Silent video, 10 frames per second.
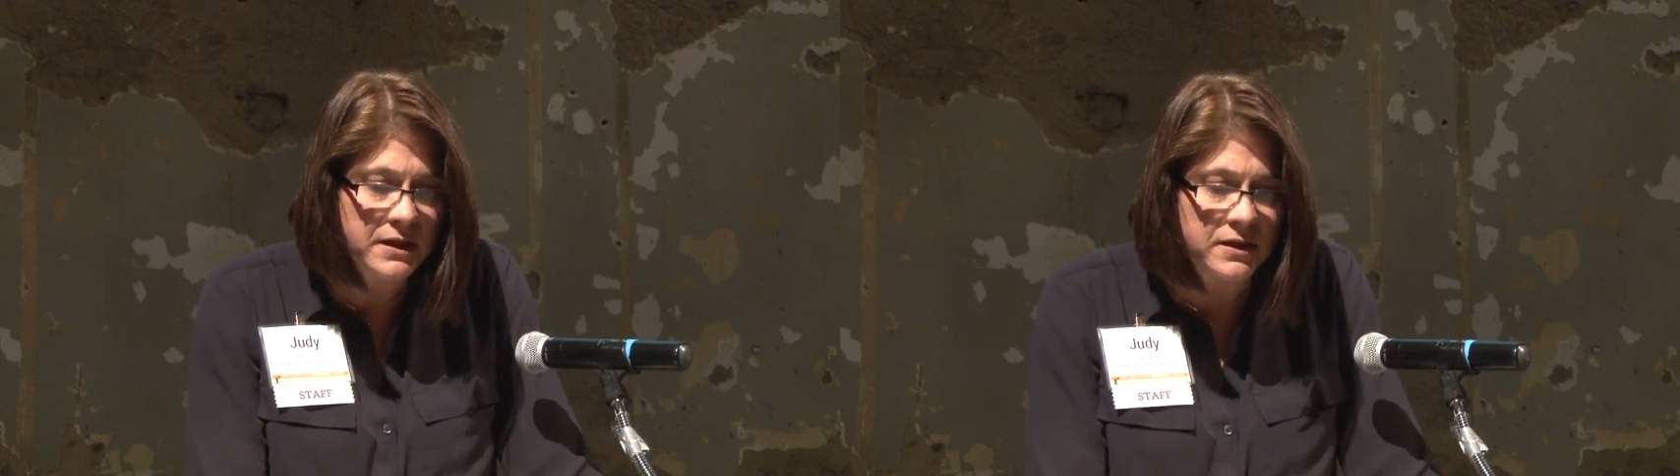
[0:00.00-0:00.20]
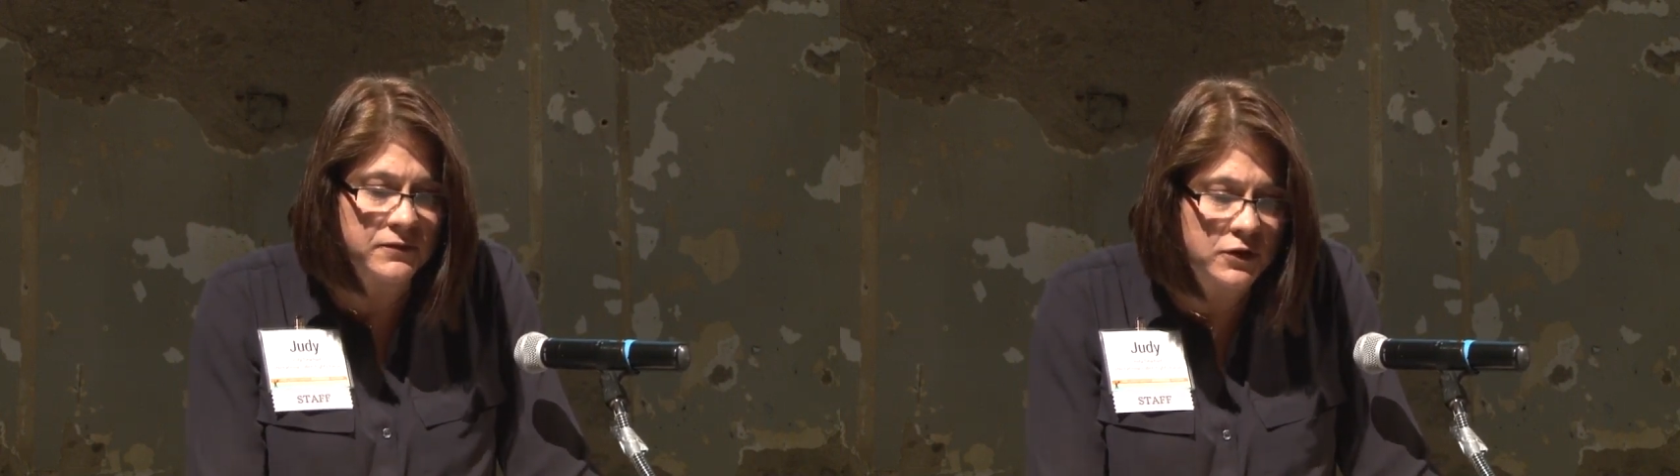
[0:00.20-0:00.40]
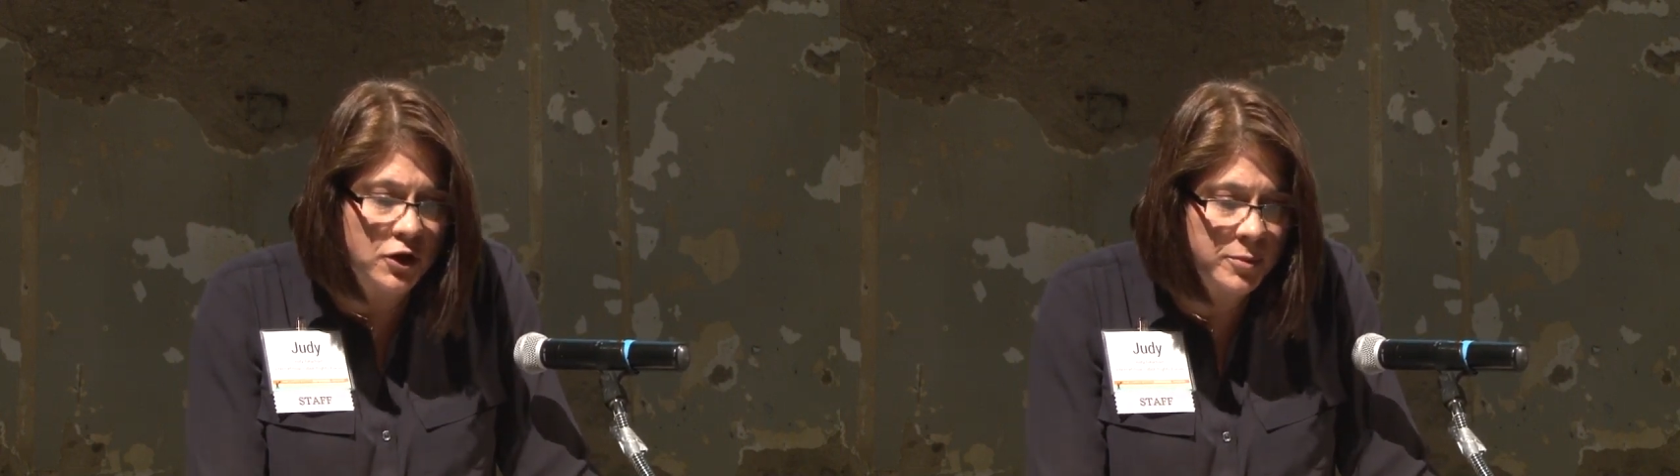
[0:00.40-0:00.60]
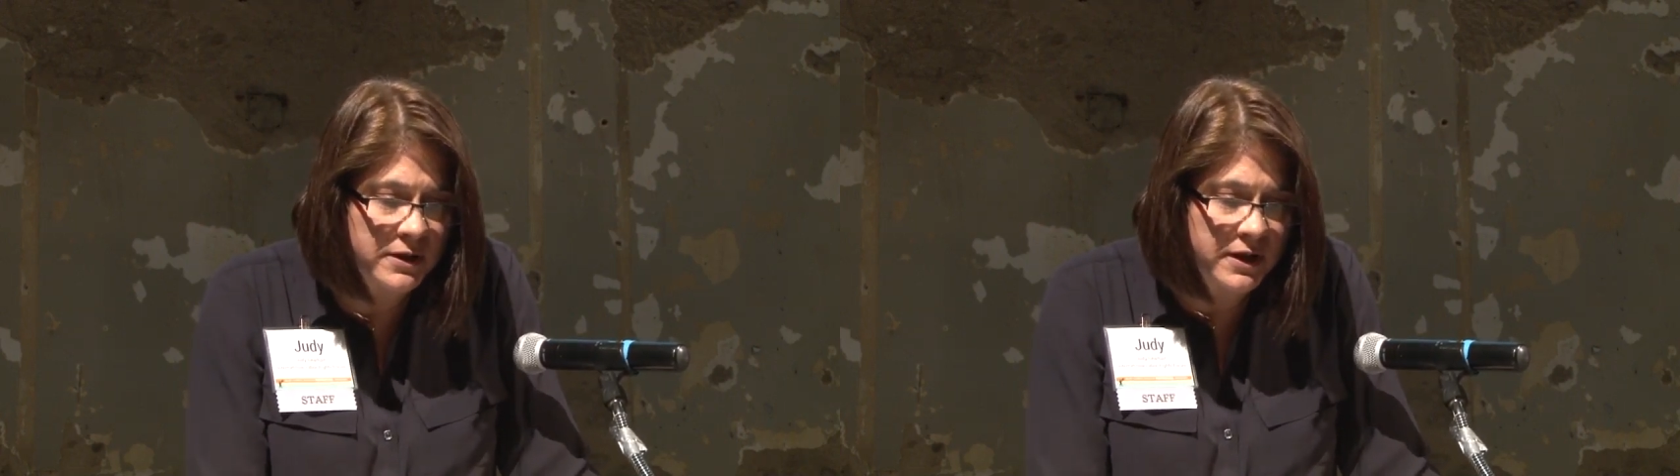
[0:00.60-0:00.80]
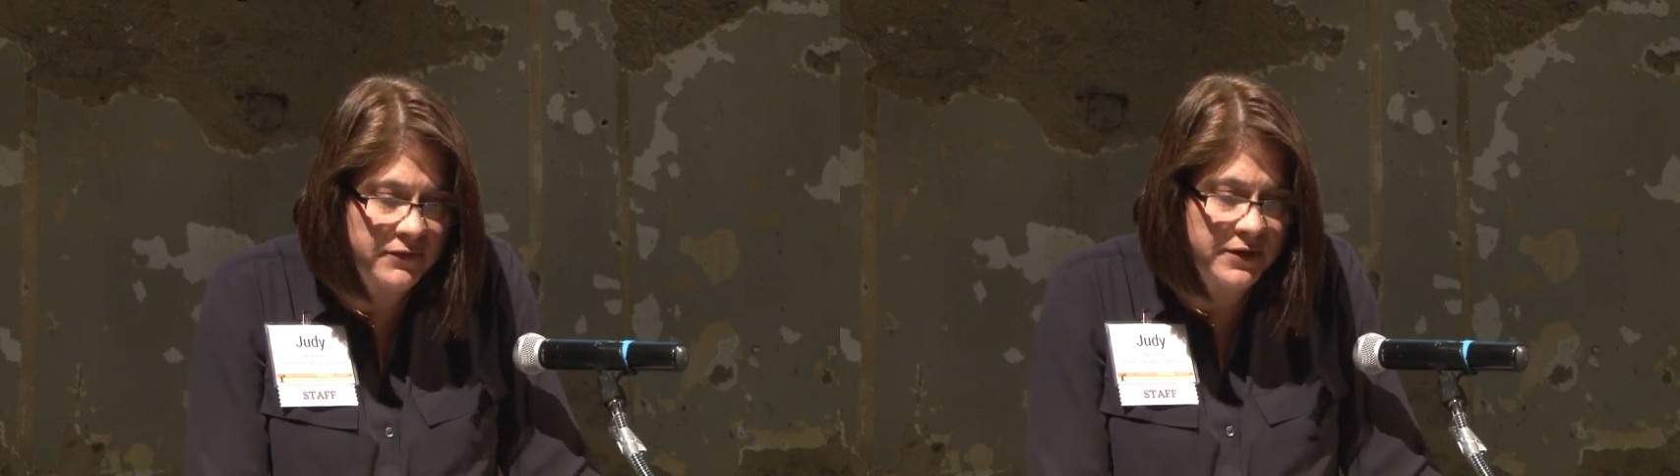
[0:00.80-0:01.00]
of global
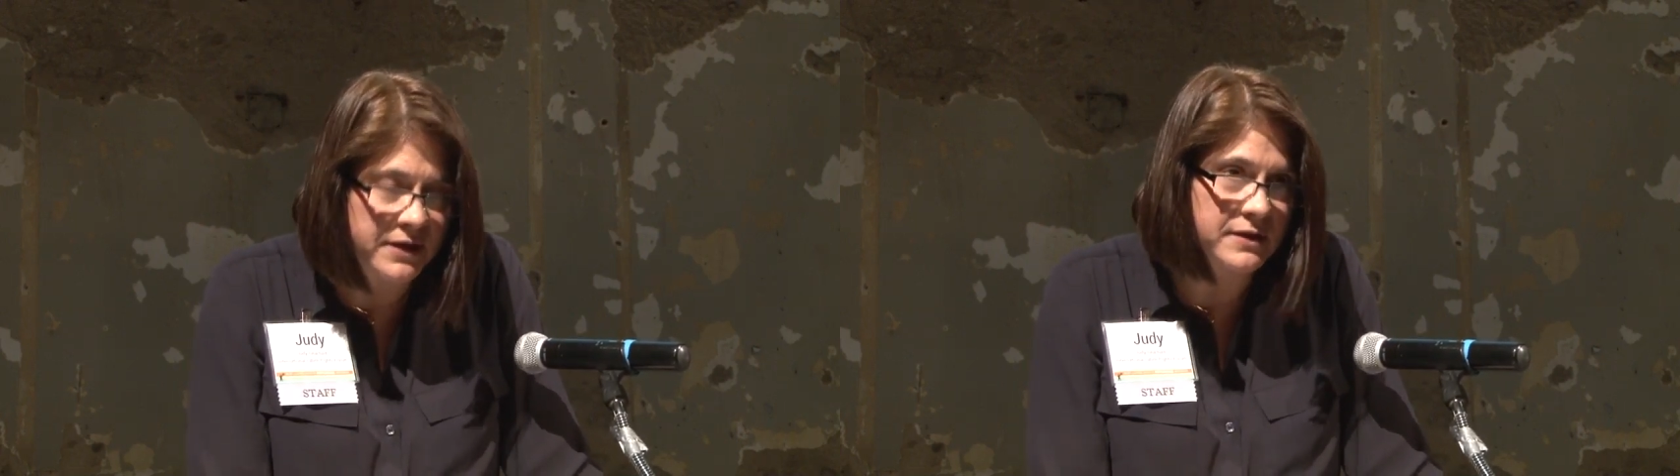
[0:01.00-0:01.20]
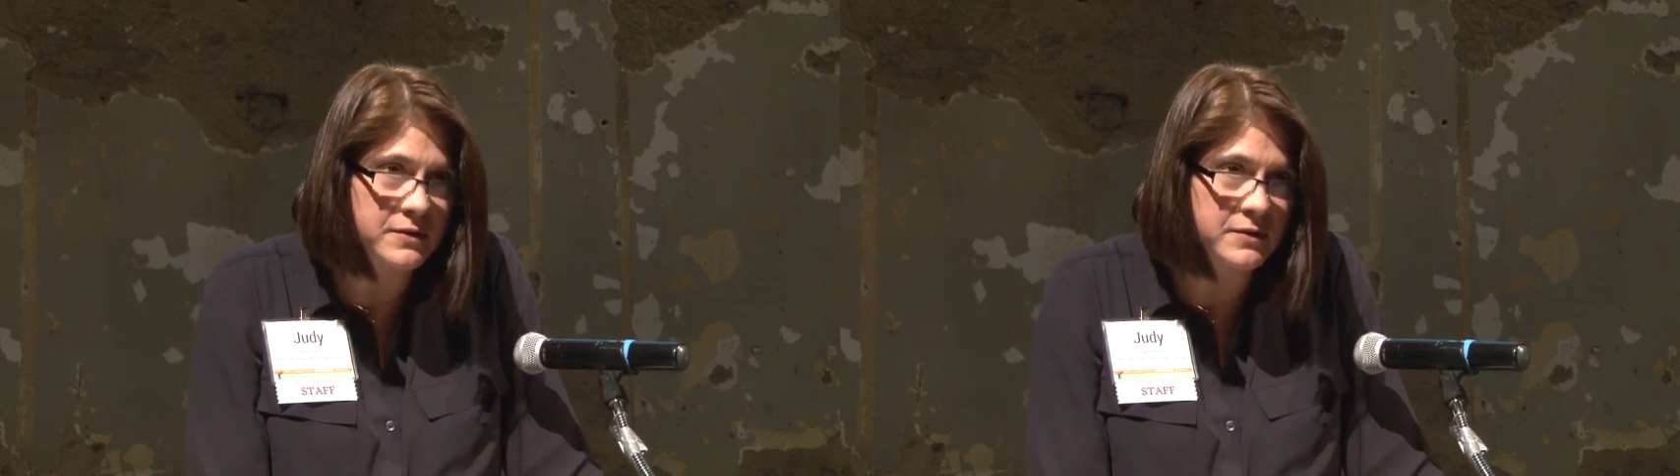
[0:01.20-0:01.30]
governance,